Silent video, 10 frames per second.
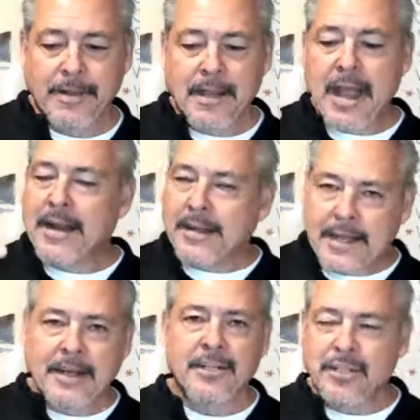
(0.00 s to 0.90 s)
And
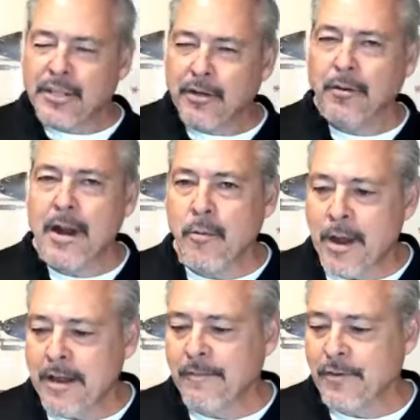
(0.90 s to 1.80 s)
again, it's just a great way
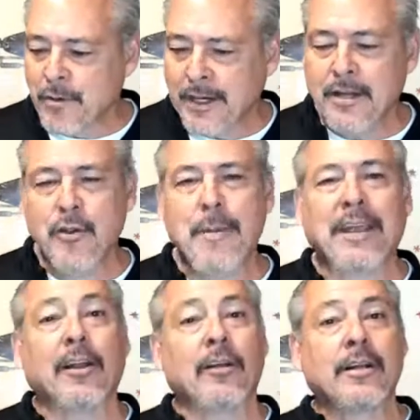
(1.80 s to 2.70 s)
of doing it. You make
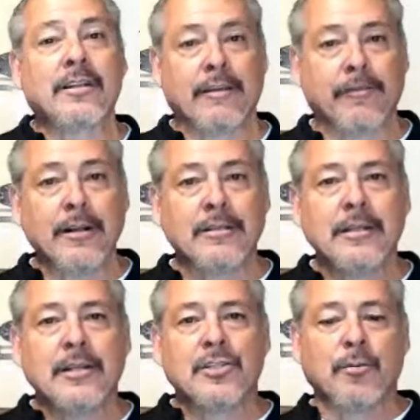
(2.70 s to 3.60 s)
it look different,
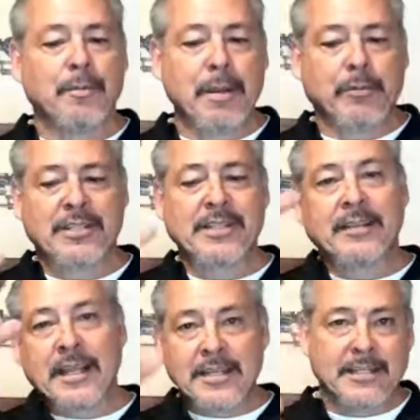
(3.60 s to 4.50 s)
so when people see it,
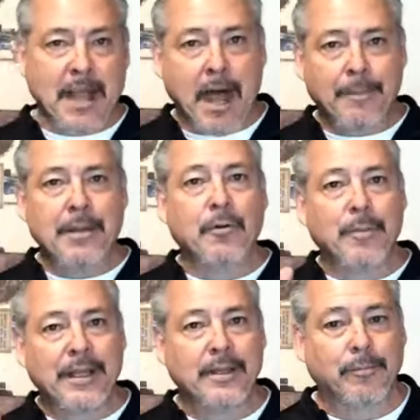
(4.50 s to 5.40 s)
they stop and will
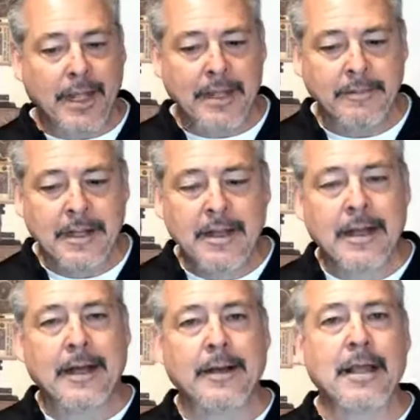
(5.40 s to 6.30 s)
begin to play it.
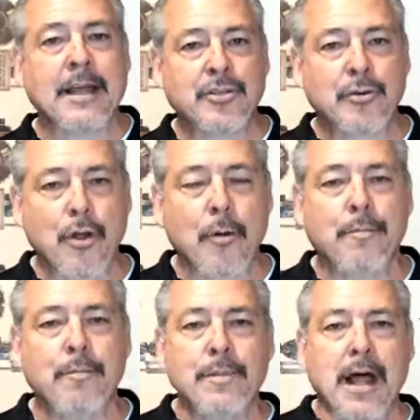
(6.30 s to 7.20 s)
As you know,
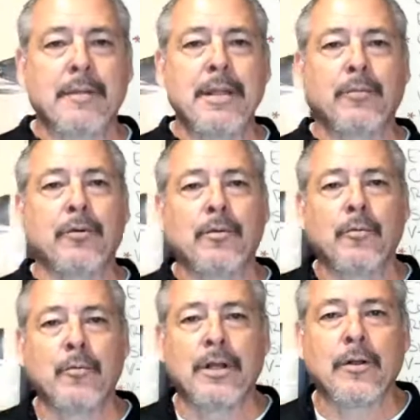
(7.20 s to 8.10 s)
a lot of
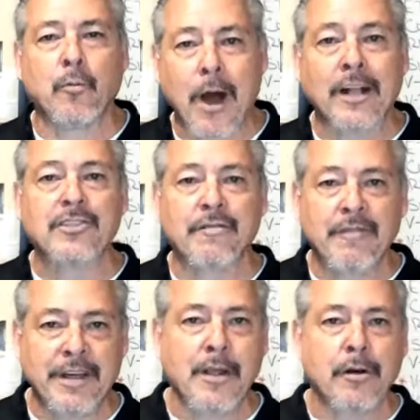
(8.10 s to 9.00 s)
people will watch
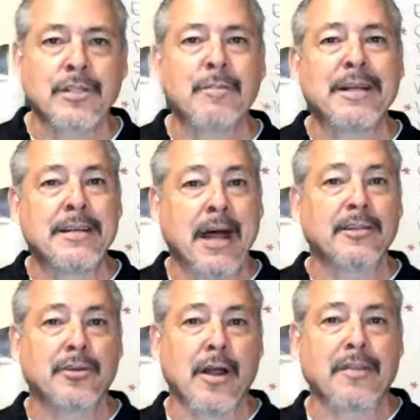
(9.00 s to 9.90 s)
videos but not
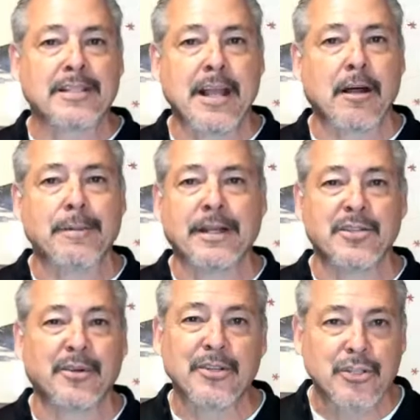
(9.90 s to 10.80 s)
turn on the sound because
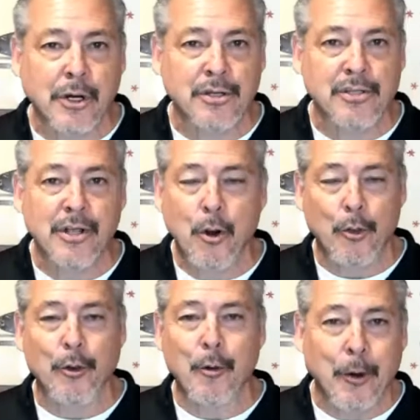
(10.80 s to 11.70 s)
they're in church or
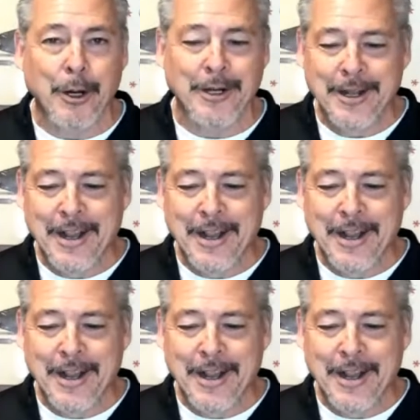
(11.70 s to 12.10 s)
they're at work.